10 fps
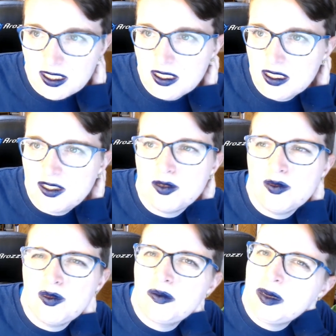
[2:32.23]
I don't
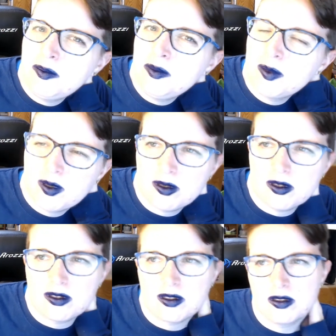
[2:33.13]

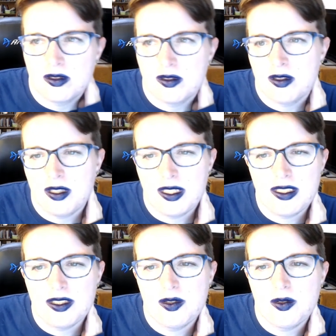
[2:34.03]
remember. I
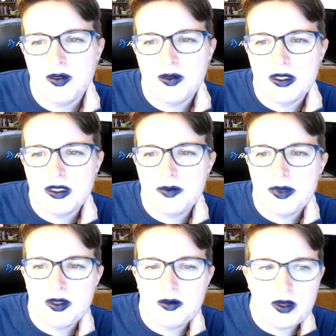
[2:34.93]
just know it's been
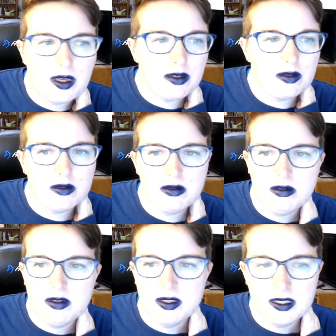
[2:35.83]
a while.
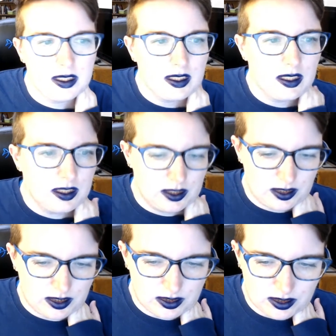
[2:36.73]

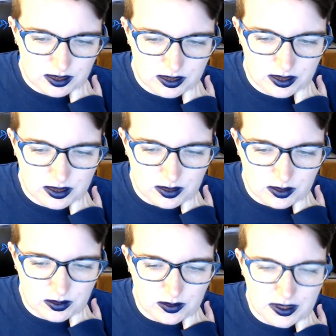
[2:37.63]

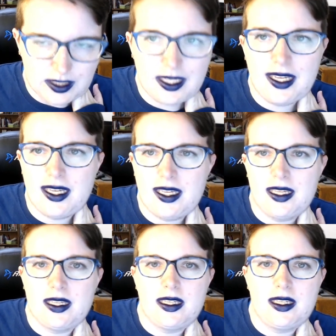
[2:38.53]
So yeah.
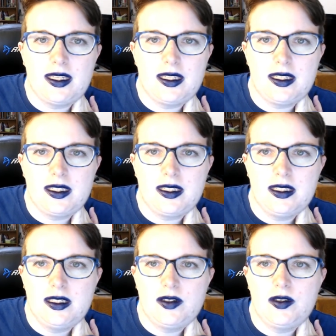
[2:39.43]

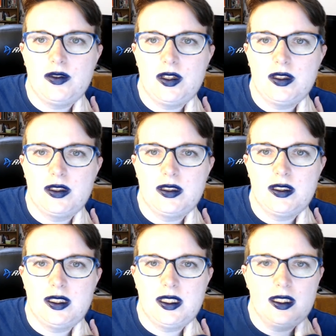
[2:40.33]
Now I've lost the
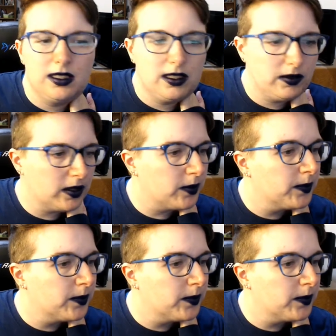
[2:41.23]
tag. There we go.